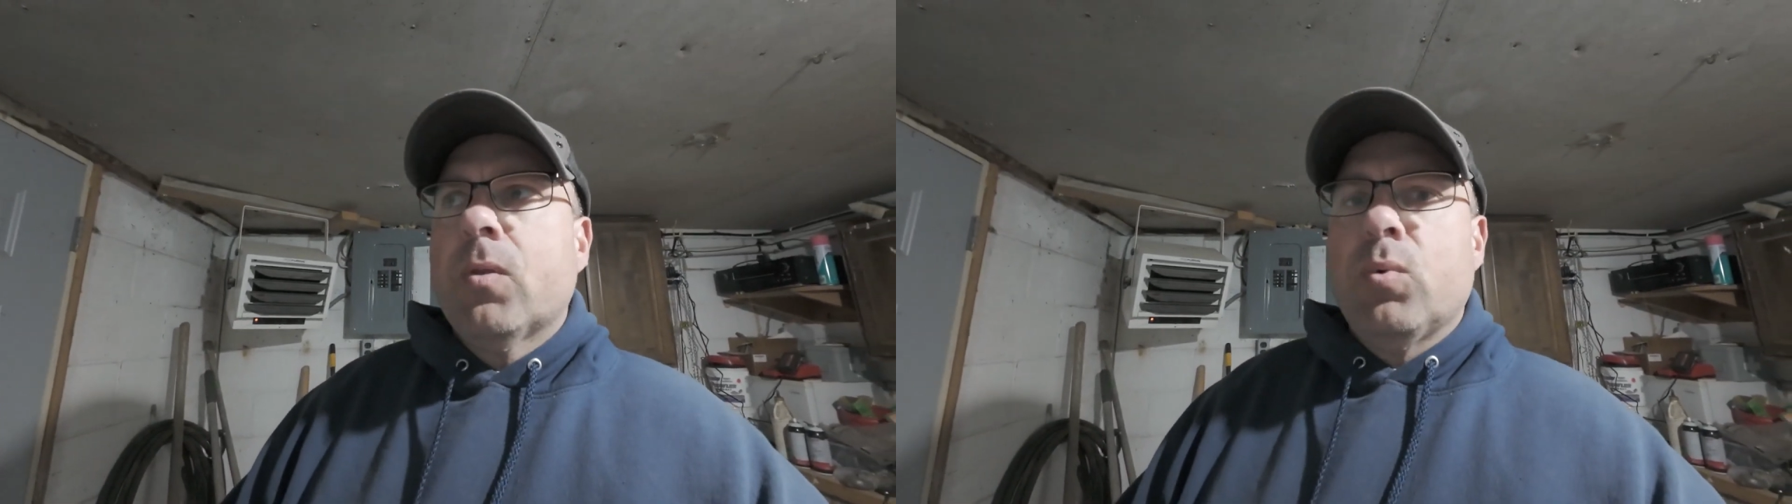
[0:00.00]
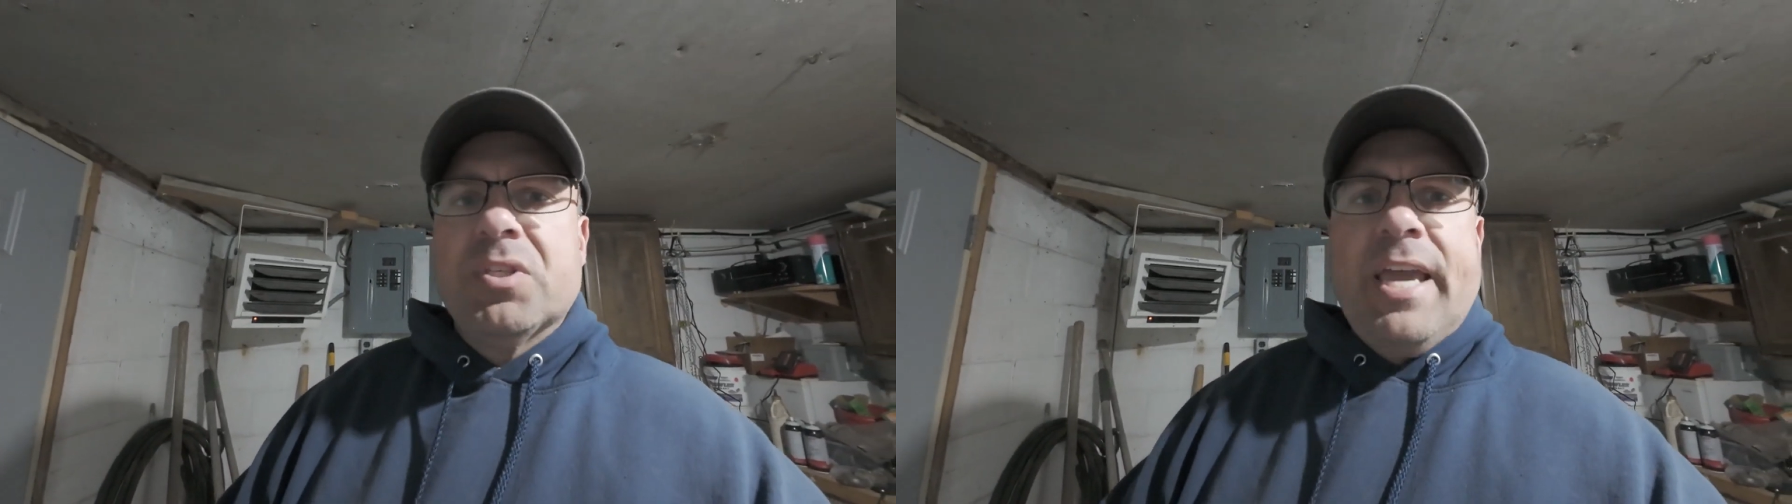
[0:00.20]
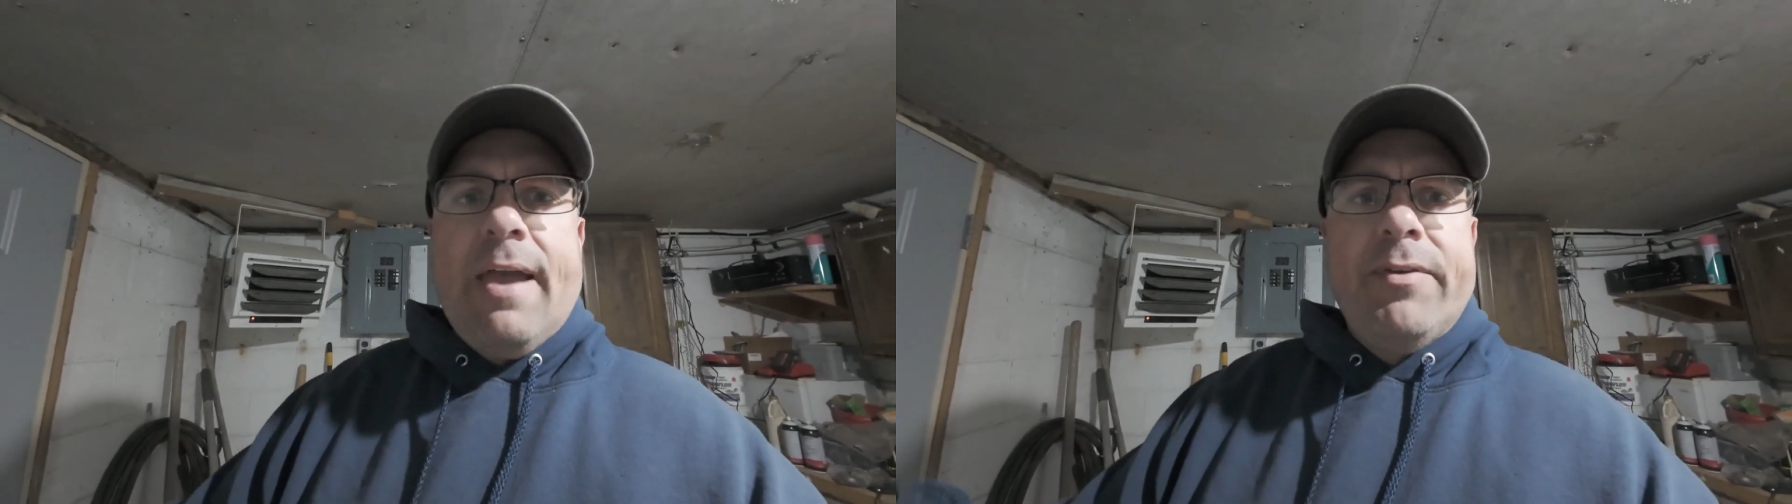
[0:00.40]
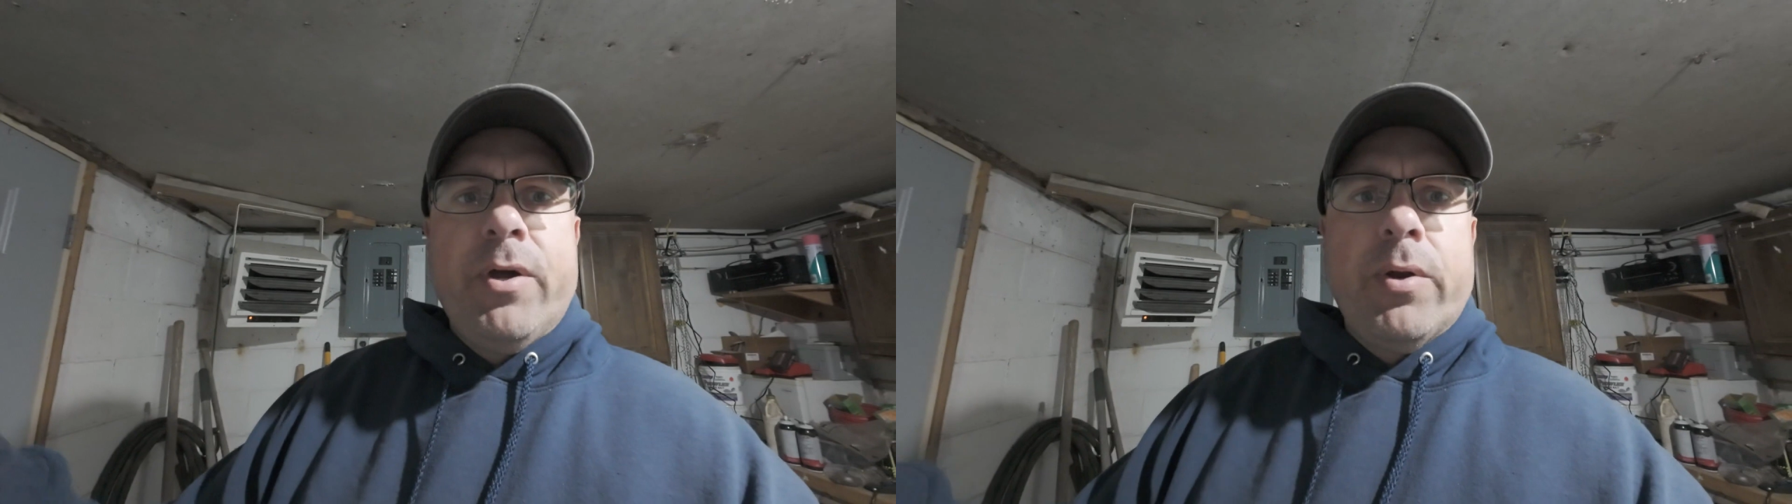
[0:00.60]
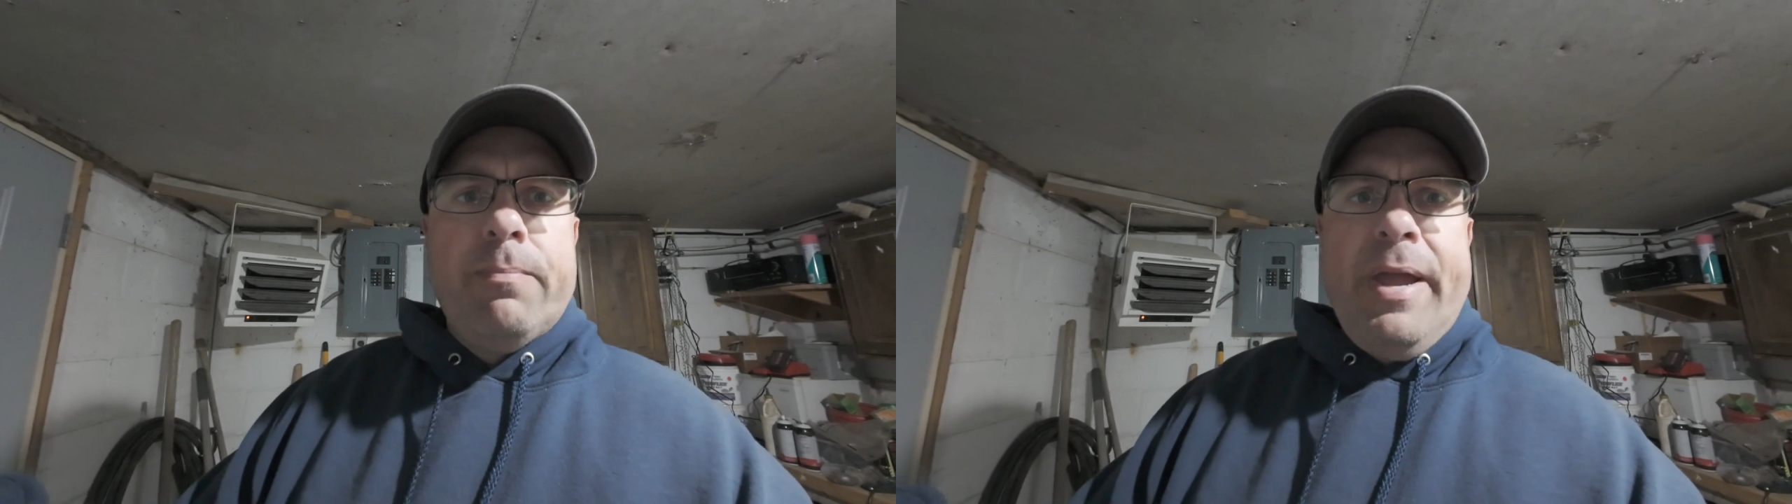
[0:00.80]
was calving
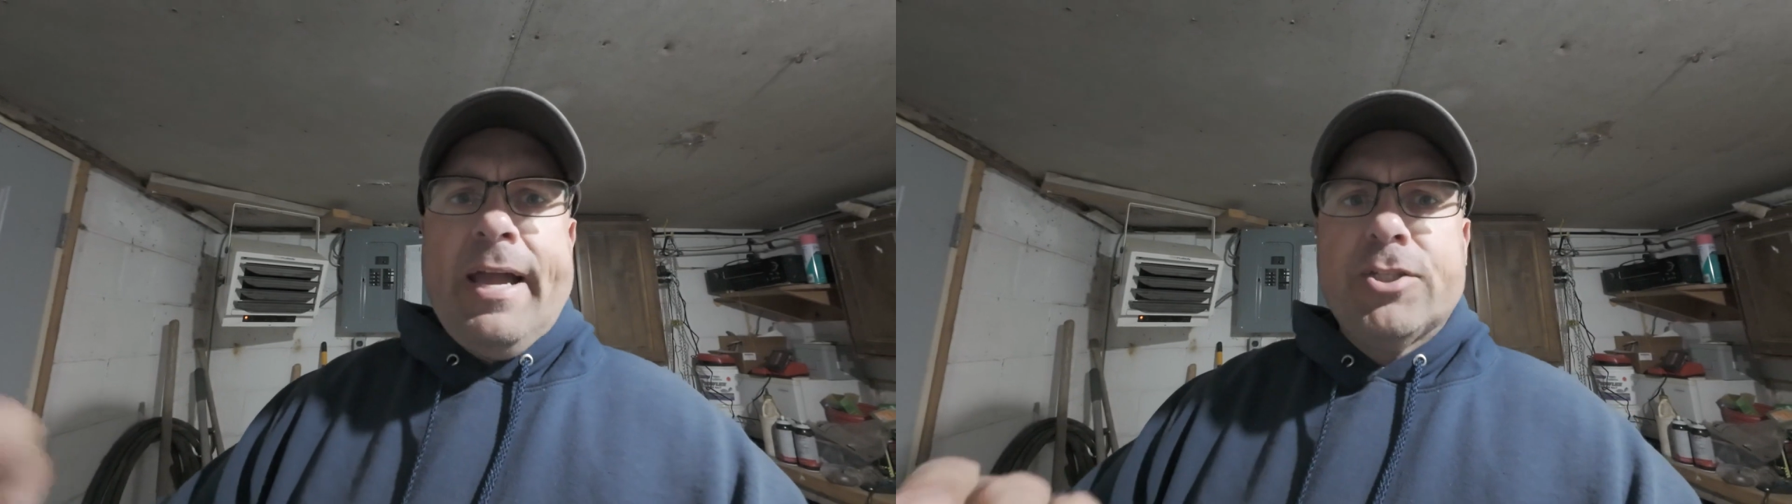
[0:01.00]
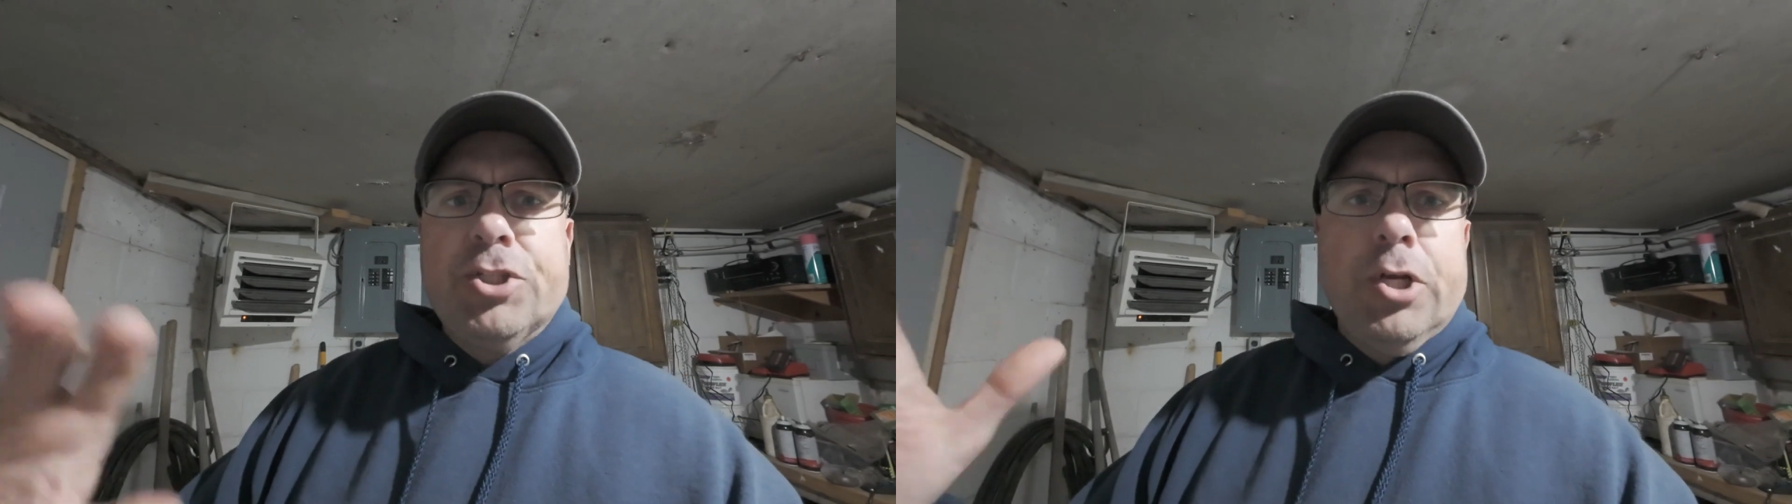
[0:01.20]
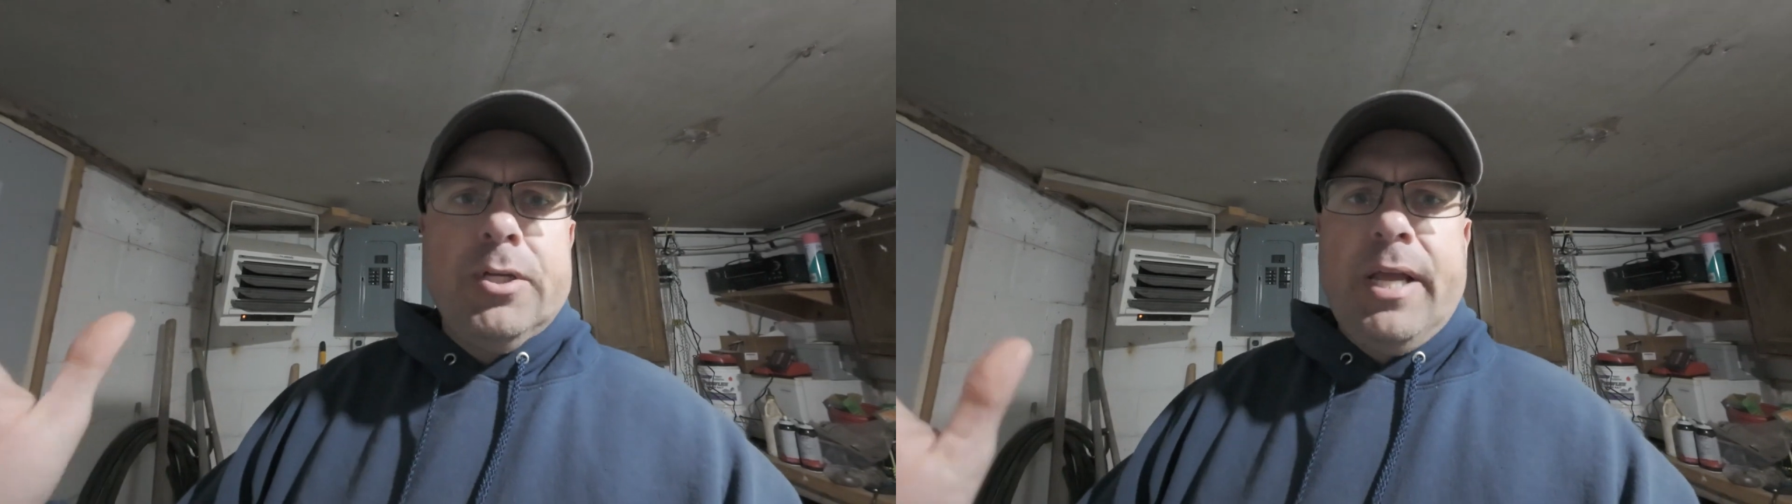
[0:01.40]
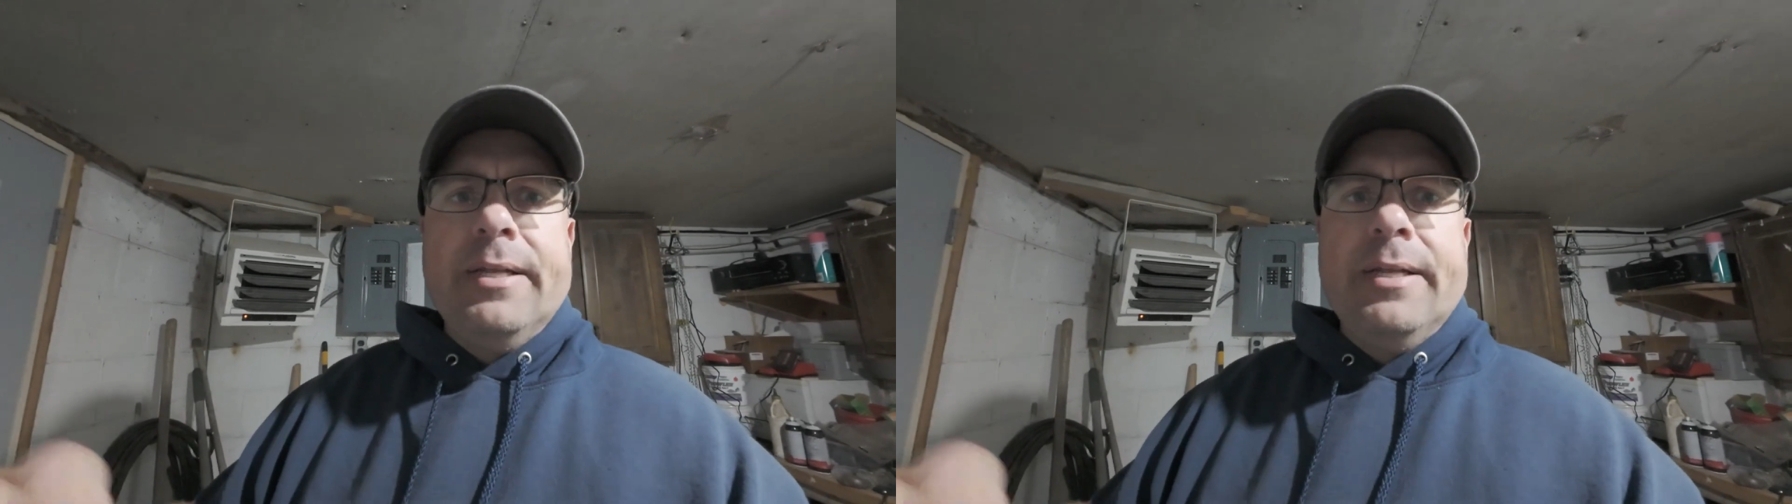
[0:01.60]
out on pasture